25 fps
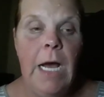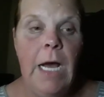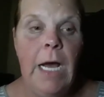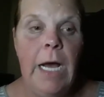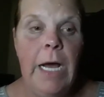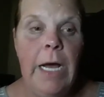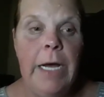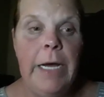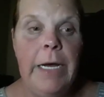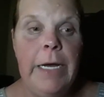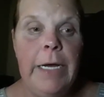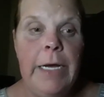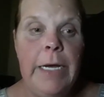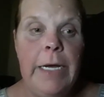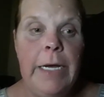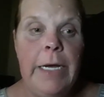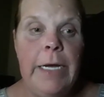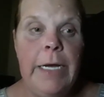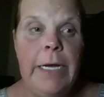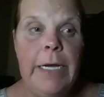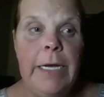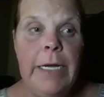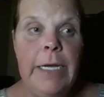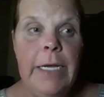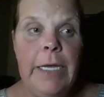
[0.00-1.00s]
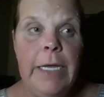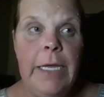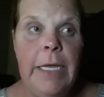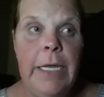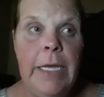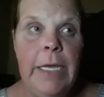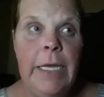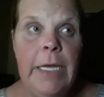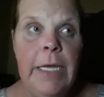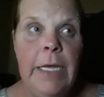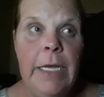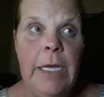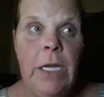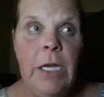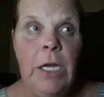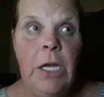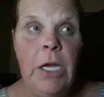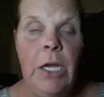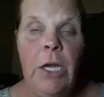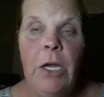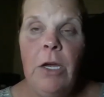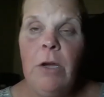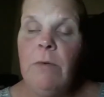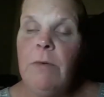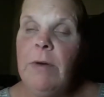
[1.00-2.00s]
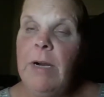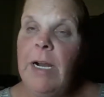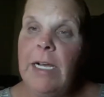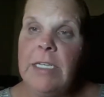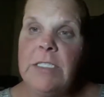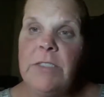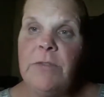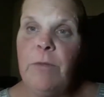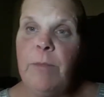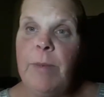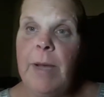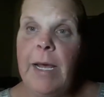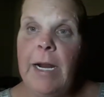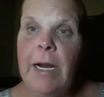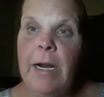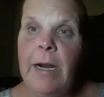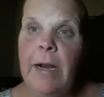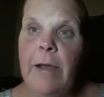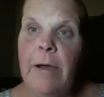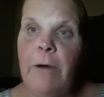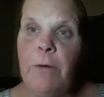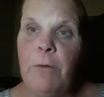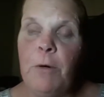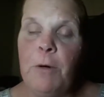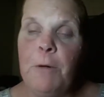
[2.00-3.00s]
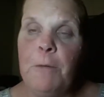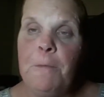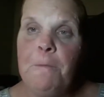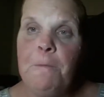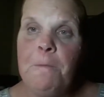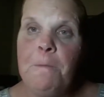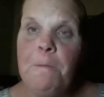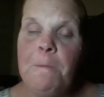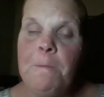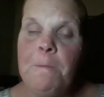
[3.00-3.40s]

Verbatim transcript: Uh, relaxed for about an hour.